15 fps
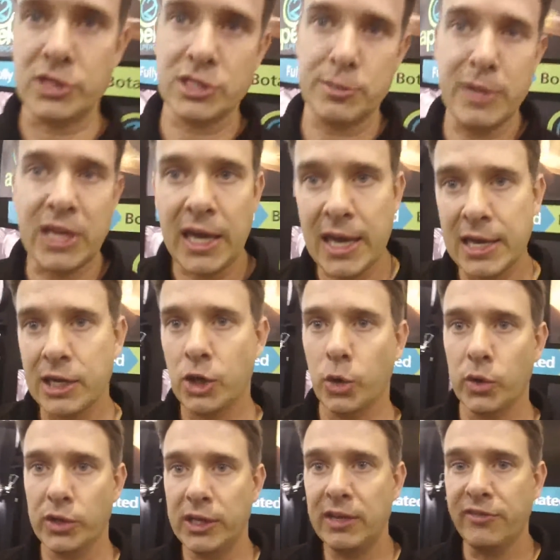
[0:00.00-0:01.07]
which is a
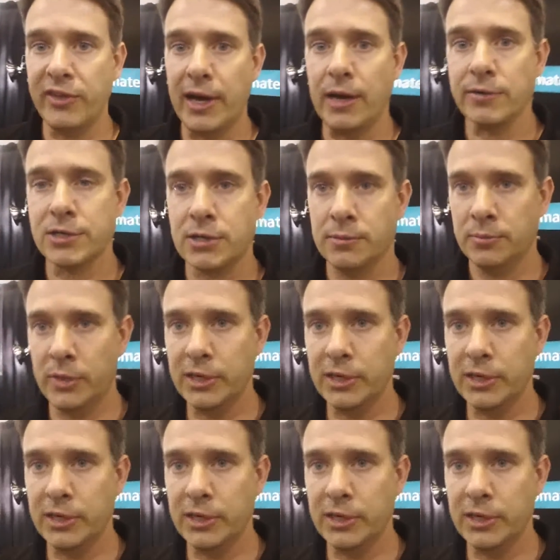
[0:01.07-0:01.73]
mechanical relief valves.